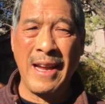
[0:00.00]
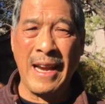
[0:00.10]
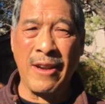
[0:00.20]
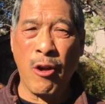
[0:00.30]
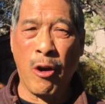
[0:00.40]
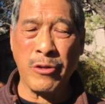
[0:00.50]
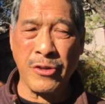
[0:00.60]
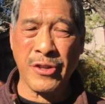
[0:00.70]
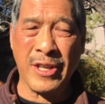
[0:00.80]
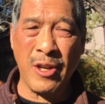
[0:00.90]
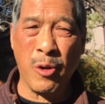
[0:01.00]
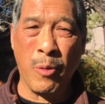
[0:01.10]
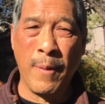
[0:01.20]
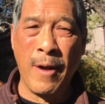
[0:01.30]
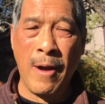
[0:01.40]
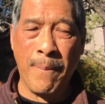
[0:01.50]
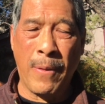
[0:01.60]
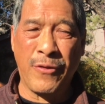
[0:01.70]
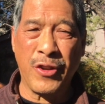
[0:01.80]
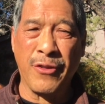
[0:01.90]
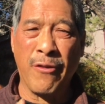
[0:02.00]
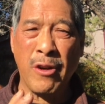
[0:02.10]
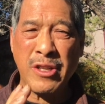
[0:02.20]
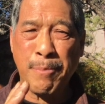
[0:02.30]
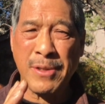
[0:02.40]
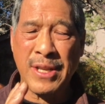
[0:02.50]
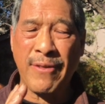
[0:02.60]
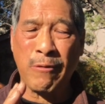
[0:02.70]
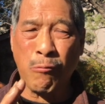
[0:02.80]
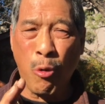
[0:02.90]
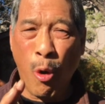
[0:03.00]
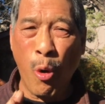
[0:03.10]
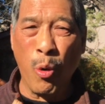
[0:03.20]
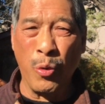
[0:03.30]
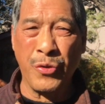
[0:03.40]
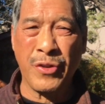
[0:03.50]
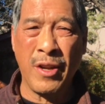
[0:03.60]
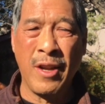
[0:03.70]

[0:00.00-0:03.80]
in knowledge and skill, that there's very specific roles